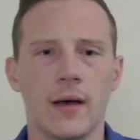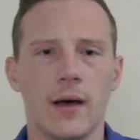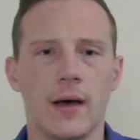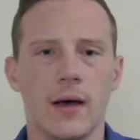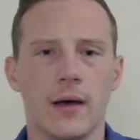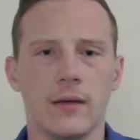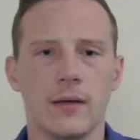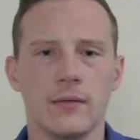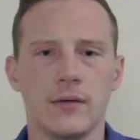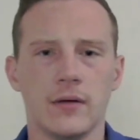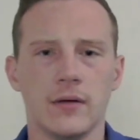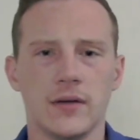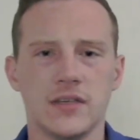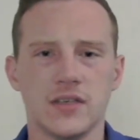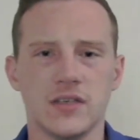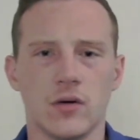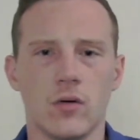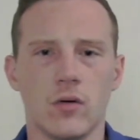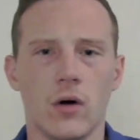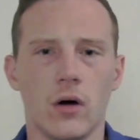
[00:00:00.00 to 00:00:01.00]
Uh, you know,
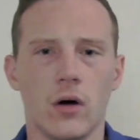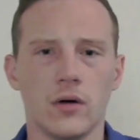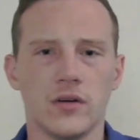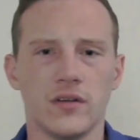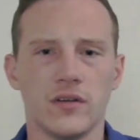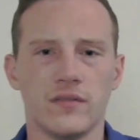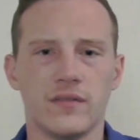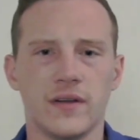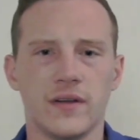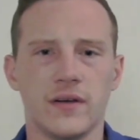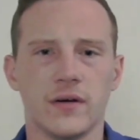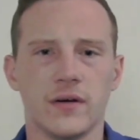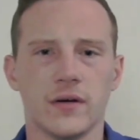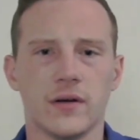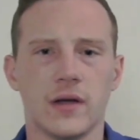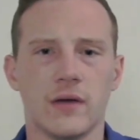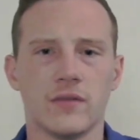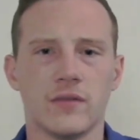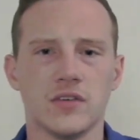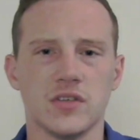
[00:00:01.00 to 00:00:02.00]
he's a long defender,
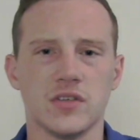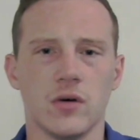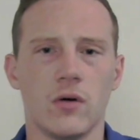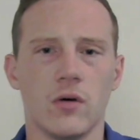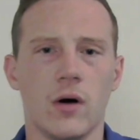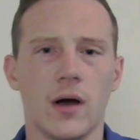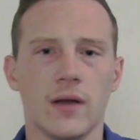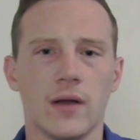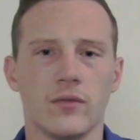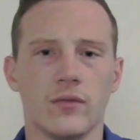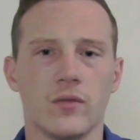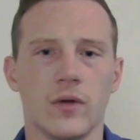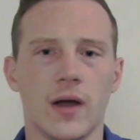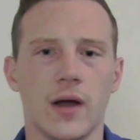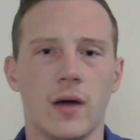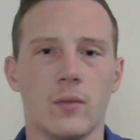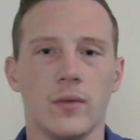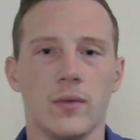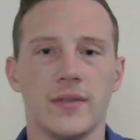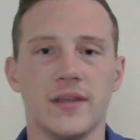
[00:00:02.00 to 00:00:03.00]
covers a lot of
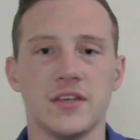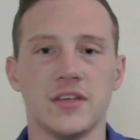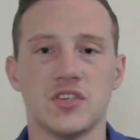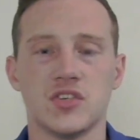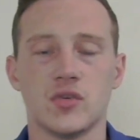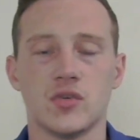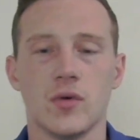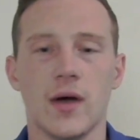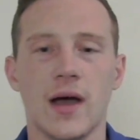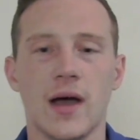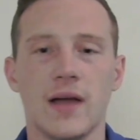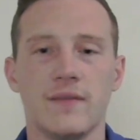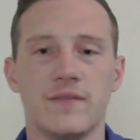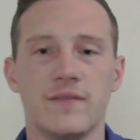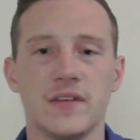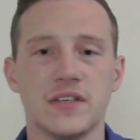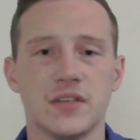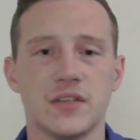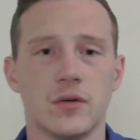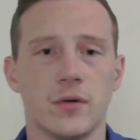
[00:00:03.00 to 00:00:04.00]
ground with his stride,
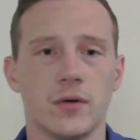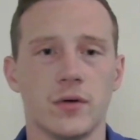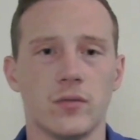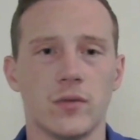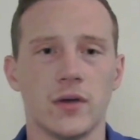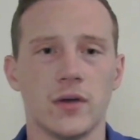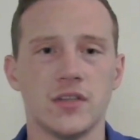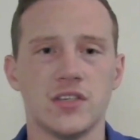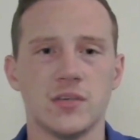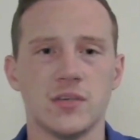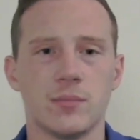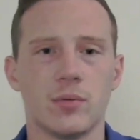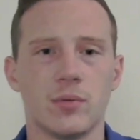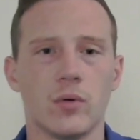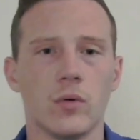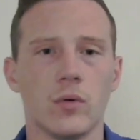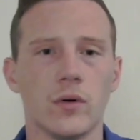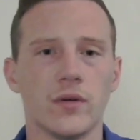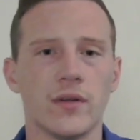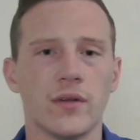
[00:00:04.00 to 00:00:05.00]
physical, and run
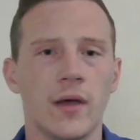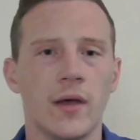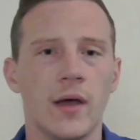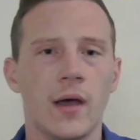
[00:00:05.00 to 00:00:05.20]
support.